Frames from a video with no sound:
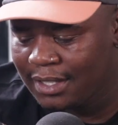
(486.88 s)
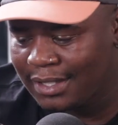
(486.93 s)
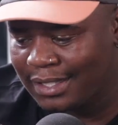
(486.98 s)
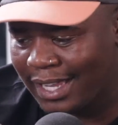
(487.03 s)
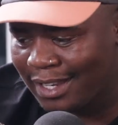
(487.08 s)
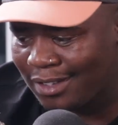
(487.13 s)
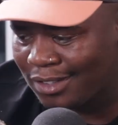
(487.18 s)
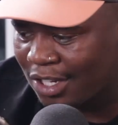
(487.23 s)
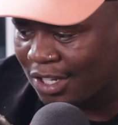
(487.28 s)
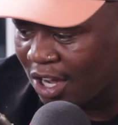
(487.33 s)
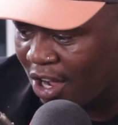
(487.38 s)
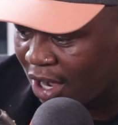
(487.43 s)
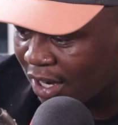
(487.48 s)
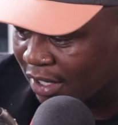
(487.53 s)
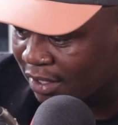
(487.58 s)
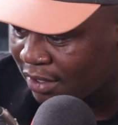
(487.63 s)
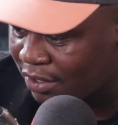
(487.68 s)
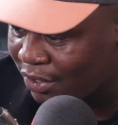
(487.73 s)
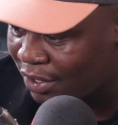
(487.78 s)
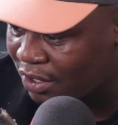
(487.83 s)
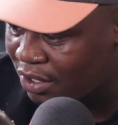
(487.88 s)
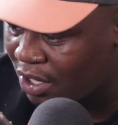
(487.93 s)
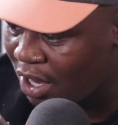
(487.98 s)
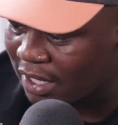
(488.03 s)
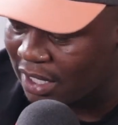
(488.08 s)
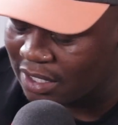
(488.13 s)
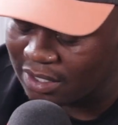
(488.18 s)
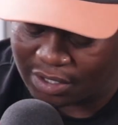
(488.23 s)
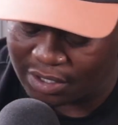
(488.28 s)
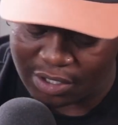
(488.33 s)
TikTok,
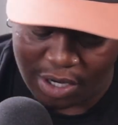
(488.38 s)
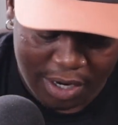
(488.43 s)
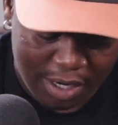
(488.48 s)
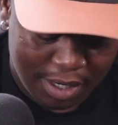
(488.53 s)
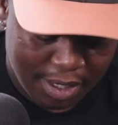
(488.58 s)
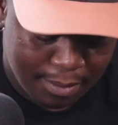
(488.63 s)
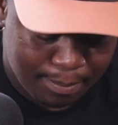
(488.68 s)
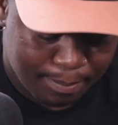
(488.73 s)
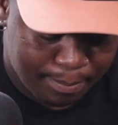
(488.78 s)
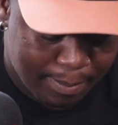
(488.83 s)
I started it